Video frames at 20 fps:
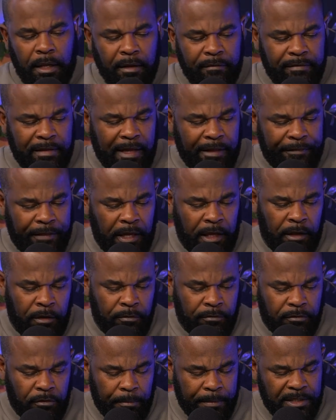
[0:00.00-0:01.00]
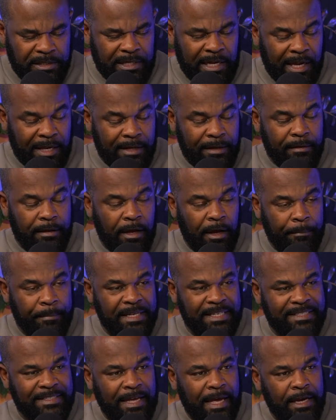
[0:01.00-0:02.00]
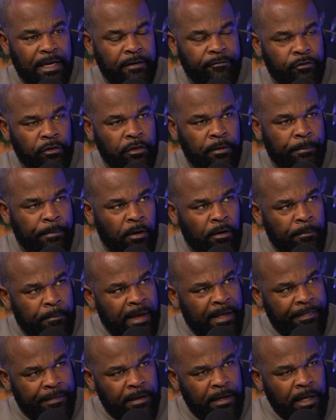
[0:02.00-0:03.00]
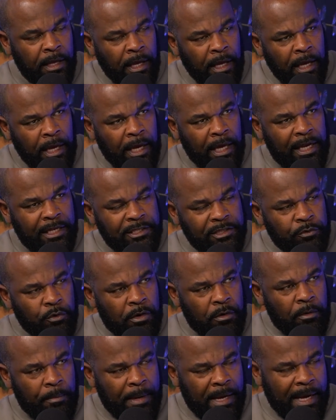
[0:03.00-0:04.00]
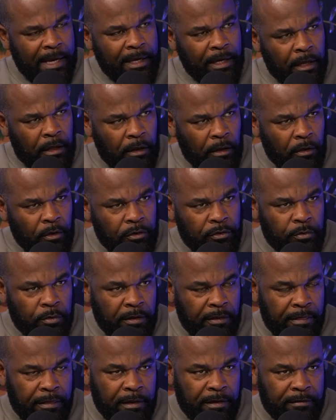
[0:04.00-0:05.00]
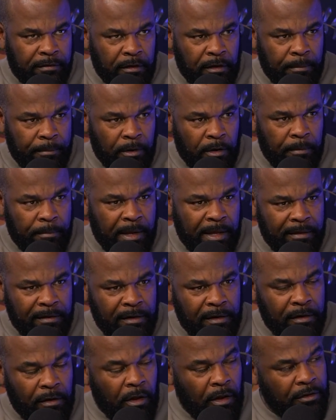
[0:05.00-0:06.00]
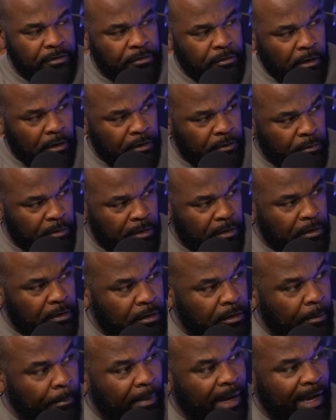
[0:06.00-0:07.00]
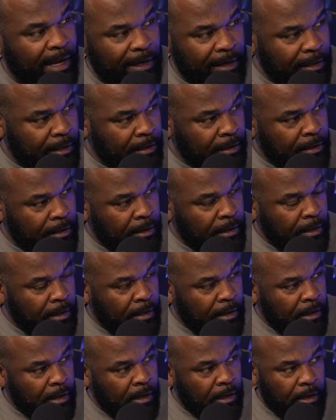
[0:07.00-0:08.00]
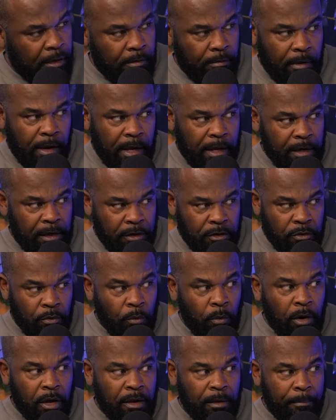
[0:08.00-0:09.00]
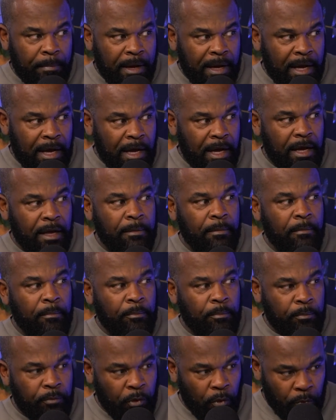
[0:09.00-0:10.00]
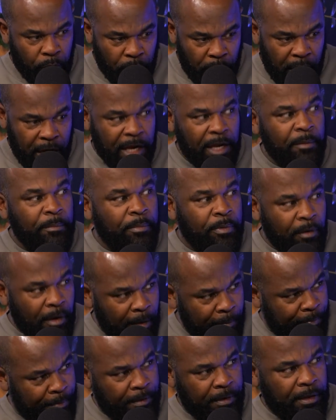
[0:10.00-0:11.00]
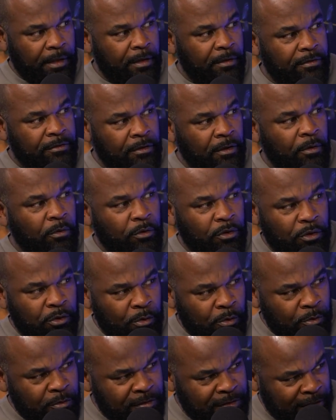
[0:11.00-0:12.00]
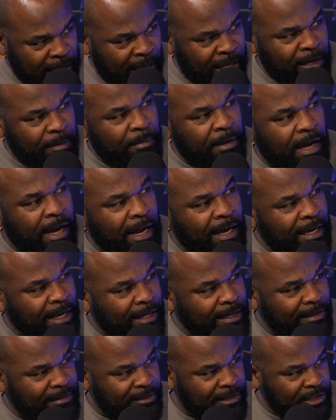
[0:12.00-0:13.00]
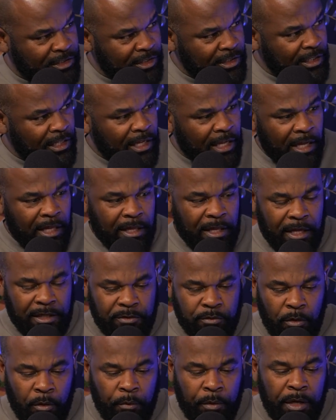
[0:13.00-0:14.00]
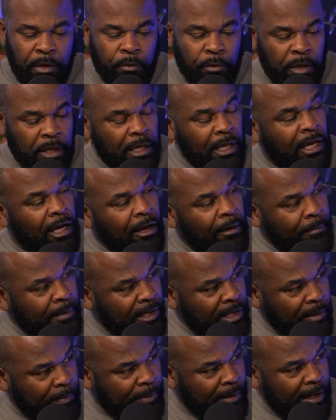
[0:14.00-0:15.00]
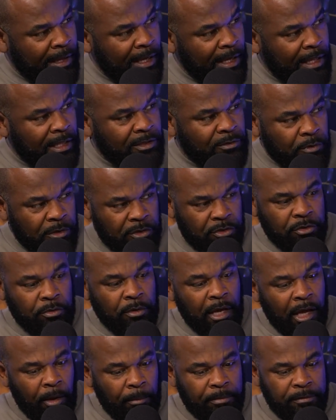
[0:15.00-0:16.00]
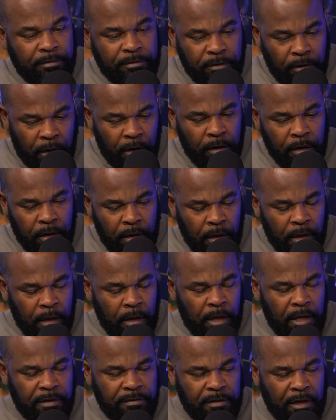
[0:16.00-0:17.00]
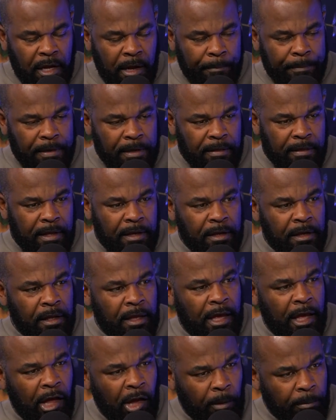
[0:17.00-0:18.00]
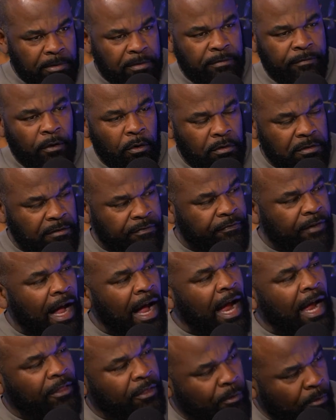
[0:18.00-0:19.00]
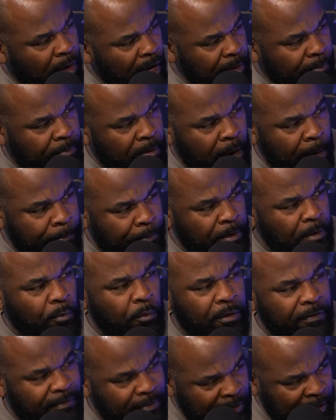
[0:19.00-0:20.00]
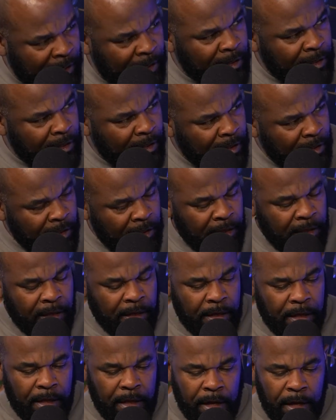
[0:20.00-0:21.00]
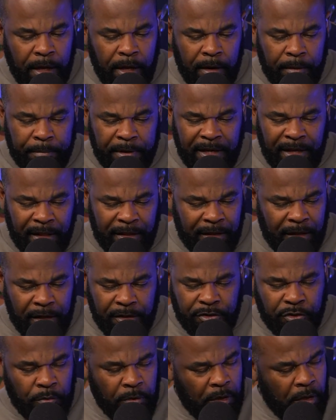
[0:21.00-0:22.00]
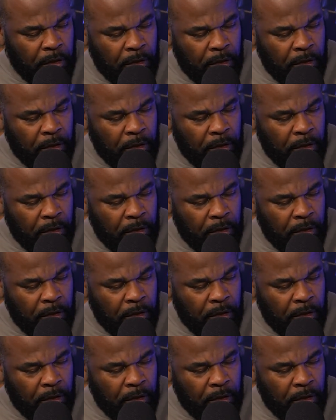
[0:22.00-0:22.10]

I love that. Thank you so much. I'm excited for the BRRRR method. And I just want to remind and close with this on the BRRRR method. It all starts with the buying. And you want to buy the right property. So use data behind that decision. That's where we really come into play. That's what you helped start, is a company that helps folks find the right property with data. But anything else you want to